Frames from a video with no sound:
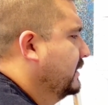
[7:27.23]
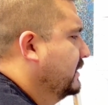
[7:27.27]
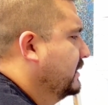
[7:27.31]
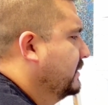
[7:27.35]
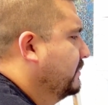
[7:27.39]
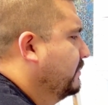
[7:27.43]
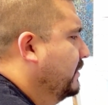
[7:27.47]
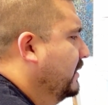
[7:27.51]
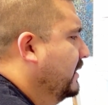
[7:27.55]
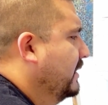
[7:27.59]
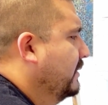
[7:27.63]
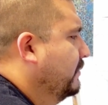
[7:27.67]

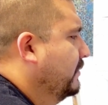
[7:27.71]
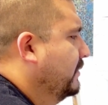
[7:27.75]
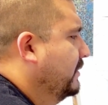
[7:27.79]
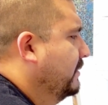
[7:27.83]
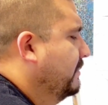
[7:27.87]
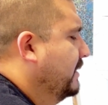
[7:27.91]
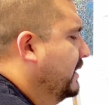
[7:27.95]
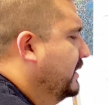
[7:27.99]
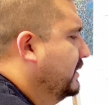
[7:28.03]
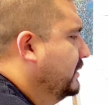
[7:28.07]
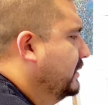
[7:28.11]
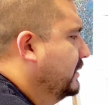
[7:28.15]
playing with
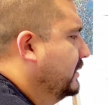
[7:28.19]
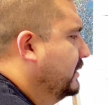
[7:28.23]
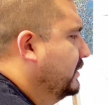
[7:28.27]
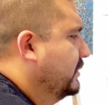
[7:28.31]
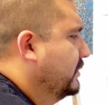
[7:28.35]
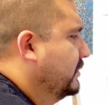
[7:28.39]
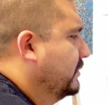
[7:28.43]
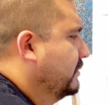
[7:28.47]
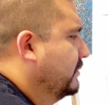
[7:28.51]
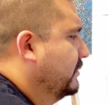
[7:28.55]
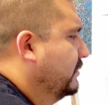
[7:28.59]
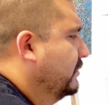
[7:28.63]

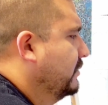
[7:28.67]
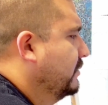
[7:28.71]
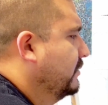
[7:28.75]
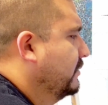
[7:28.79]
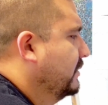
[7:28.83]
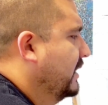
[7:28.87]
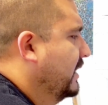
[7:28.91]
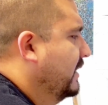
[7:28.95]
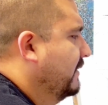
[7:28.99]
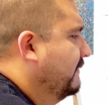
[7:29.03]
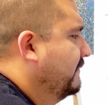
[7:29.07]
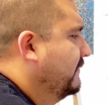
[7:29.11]
imagination. You don't
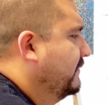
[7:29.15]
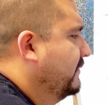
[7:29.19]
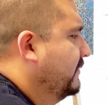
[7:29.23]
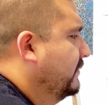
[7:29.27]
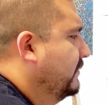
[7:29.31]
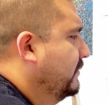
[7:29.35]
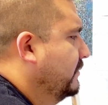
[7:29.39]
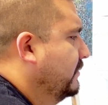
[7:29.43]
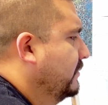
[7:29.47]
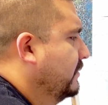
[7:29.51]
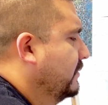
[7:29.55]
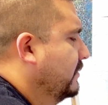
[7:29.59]
have
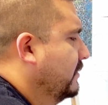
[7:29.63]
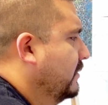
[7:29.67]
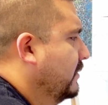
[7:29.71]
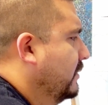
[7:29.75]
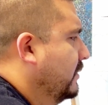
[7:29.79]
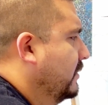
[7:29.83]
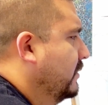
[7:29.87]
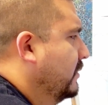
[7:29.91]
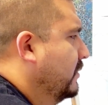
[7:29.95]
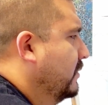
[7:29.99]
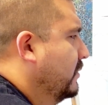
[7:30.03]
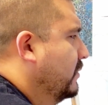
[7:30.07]
to
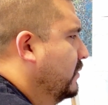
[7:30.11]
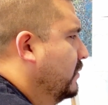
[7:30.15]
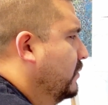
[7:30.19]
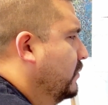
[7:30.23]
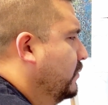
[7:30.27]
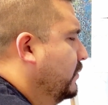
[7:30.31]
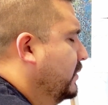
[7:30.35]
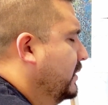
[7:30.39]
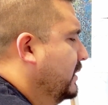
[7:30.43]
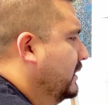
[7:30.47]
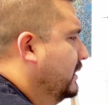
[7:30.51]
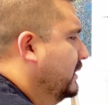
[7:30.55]

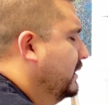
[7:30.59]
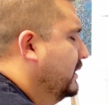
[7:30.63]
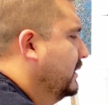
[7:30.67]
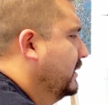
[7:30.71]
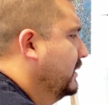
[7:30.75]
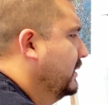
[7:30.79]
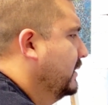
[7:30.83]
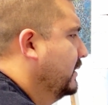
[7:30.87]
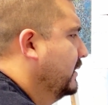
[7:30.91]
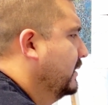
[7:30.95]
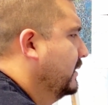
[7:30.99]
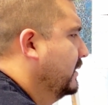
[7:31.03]
really